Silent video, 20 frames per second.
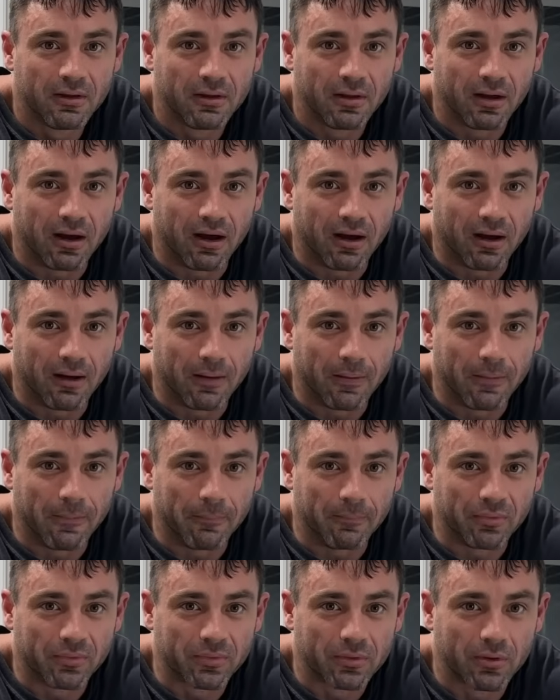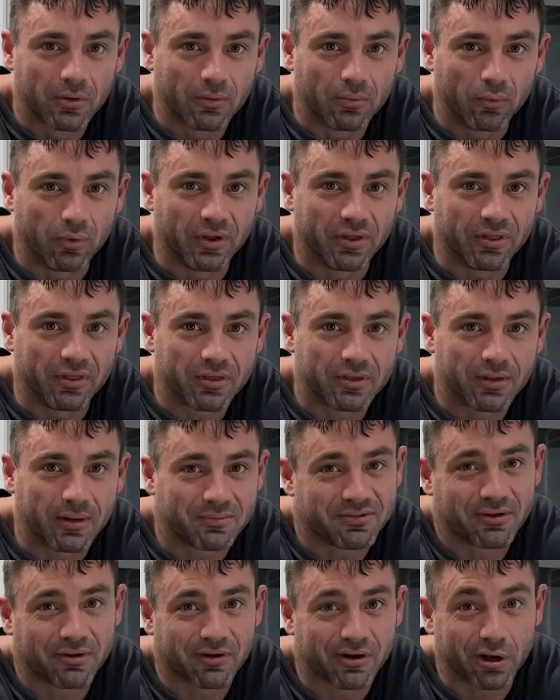I'm
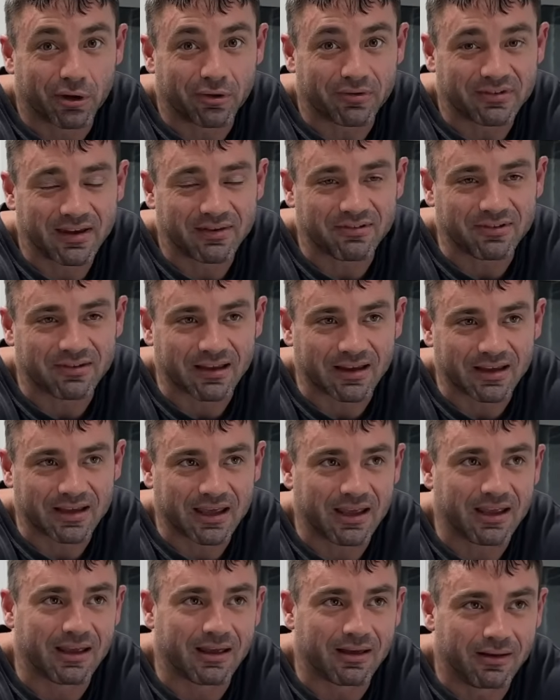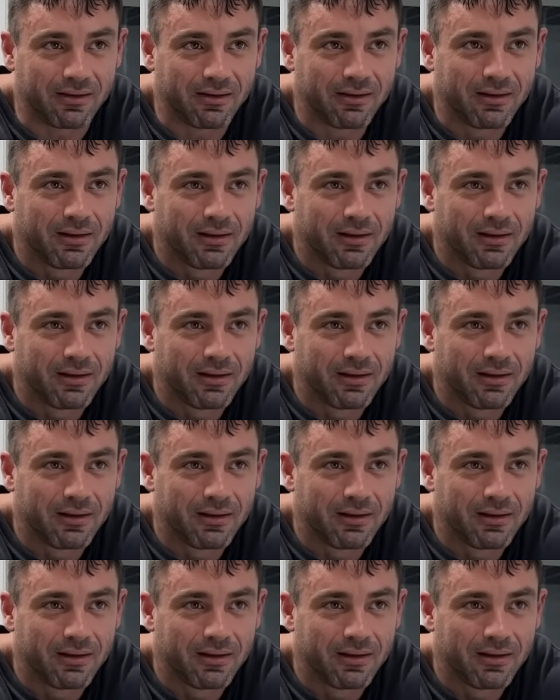still going to go as heavy as I can,